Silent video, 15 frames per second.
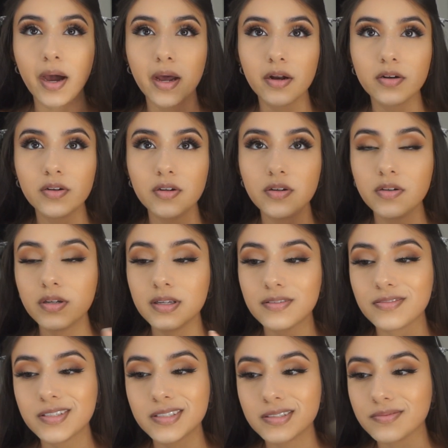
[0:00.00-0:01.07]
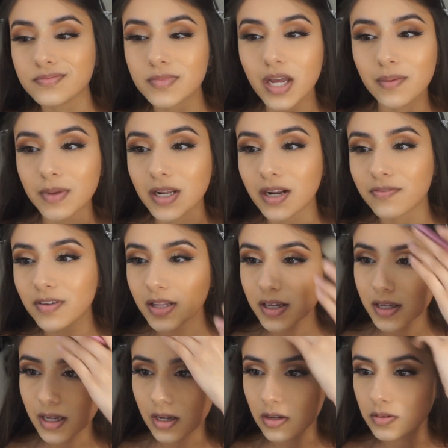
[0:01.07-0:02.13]
I don't know if it, I mean, I feel like
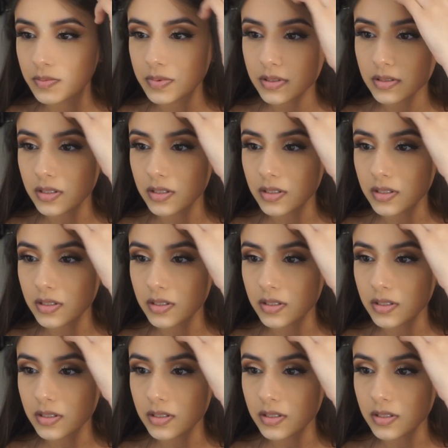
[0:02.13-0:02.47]
it helps,